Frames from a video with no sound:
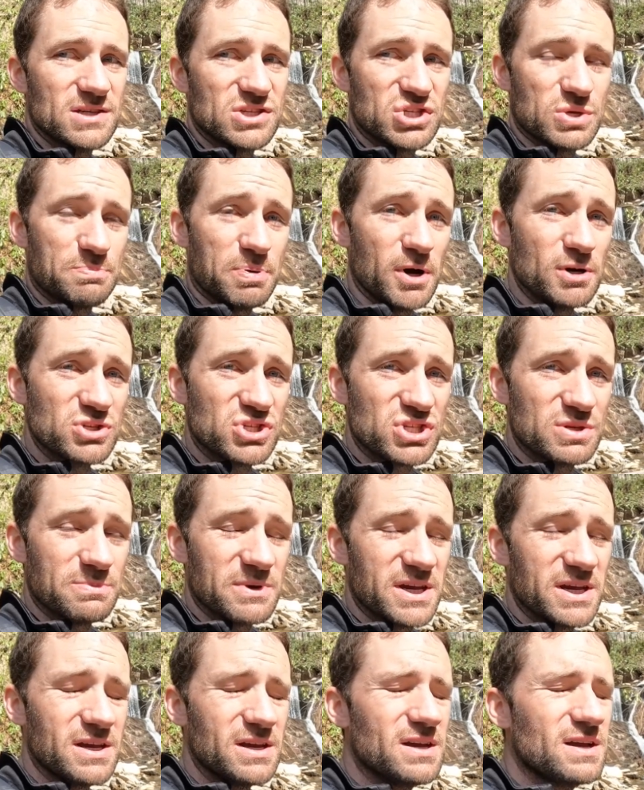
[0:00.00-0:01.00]
supposed to
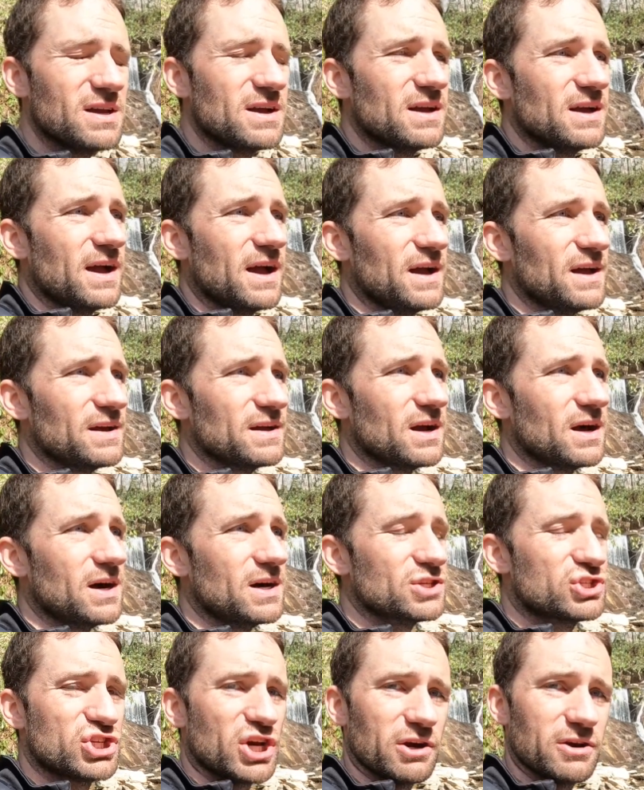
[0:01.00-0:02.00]
be
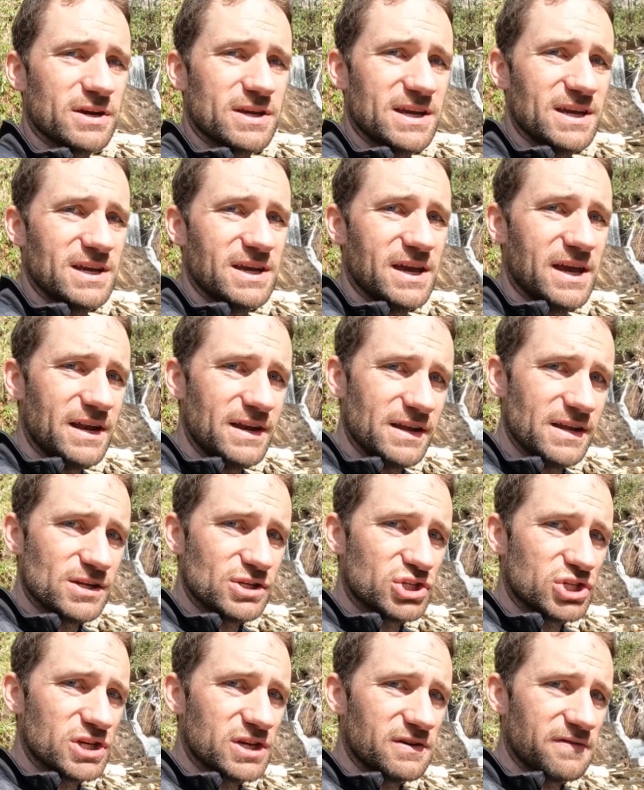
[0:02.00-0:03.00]
a Cherokee
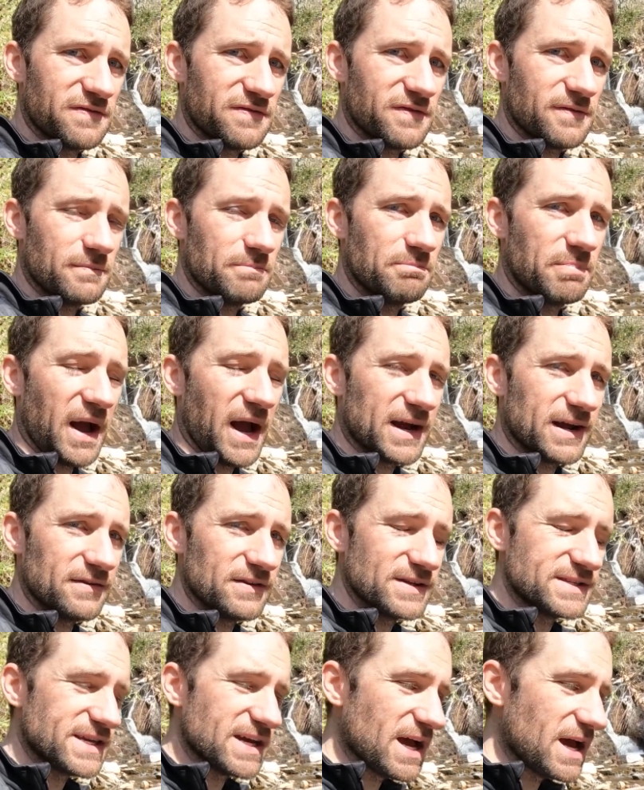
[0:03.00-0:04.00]
Indian chief back in
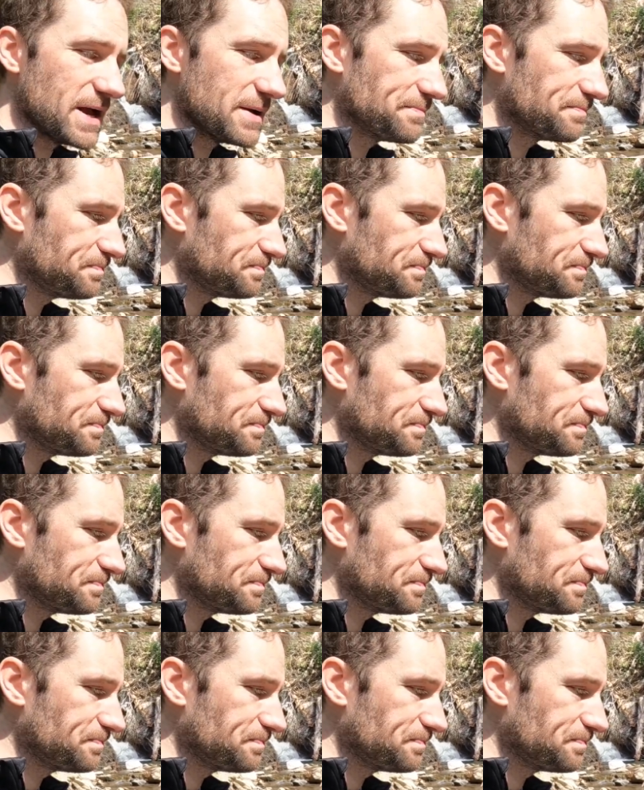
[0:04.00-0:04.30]
the day.